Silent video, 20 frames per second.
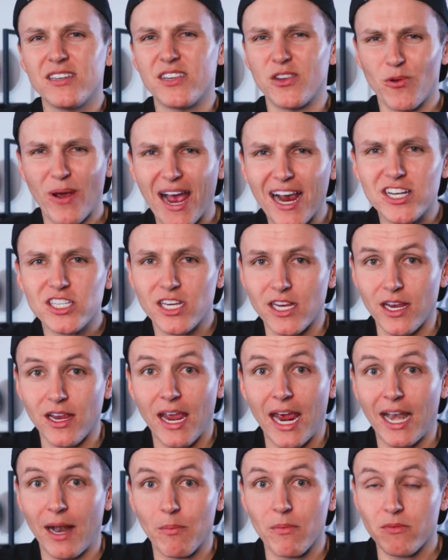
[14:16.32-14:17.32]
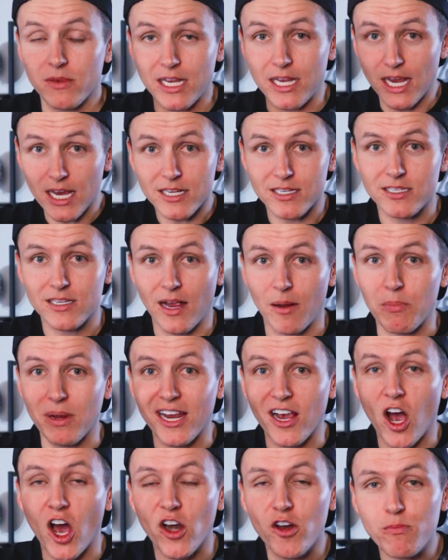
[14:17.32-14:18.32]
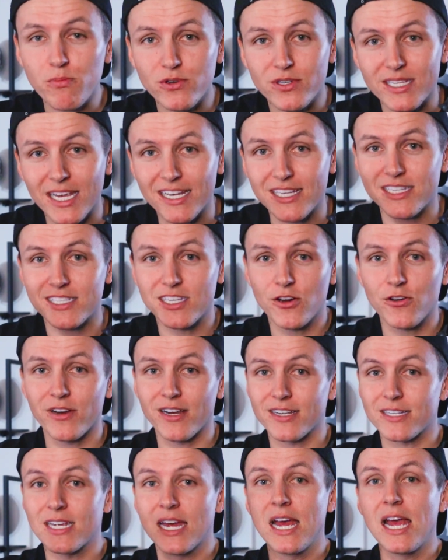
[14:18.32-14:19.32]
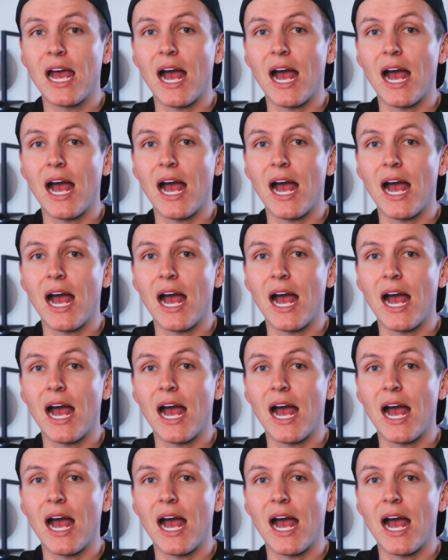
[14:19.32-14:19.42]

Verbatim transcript: do you actually? And I'm, yes, I'm being 100% serious.